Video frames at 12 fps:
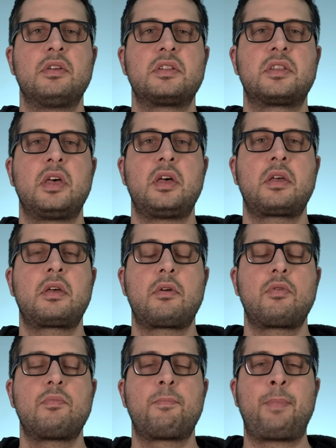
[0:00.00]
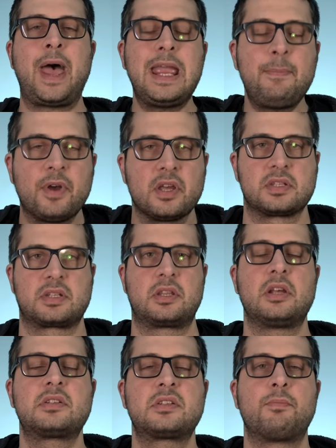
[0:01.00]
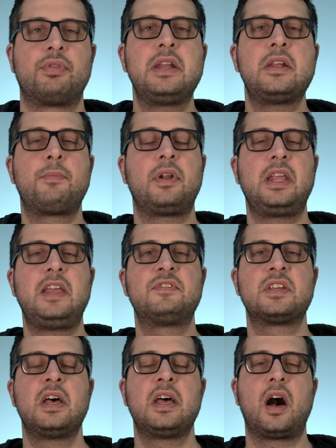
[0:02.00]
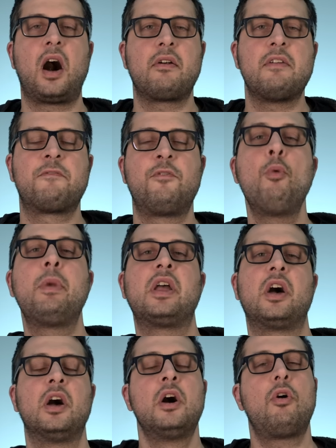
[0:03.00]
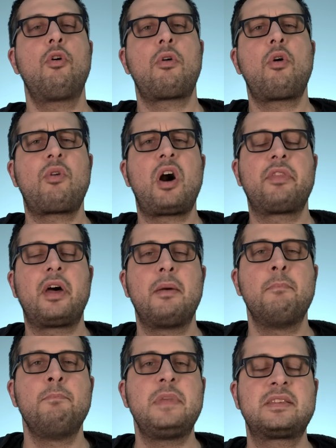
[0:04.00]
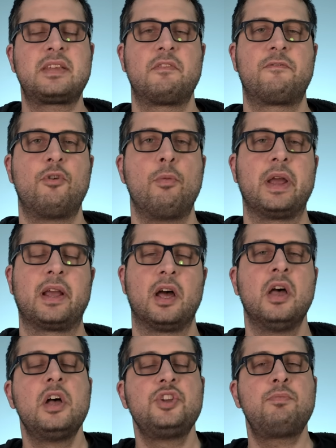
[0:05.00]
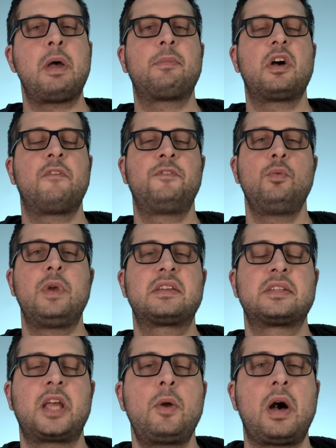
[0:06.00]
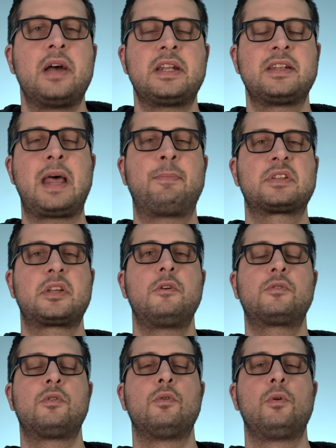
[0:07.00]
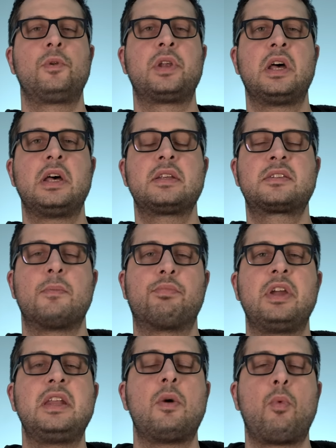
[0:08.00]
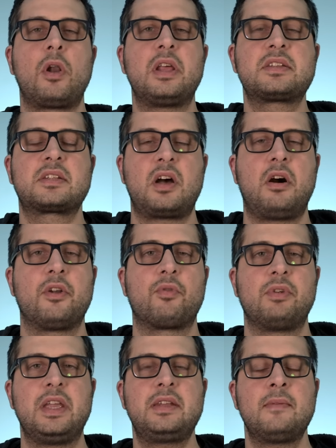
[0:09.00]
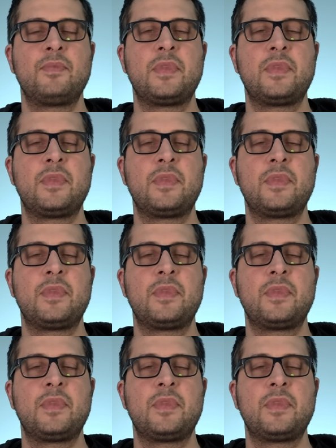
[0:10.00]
the papers that Sabrina believes are informing her, or rather misinforming her. Do you remember a few weeks ago I did an episode called Sabrina Wallace Can't Read?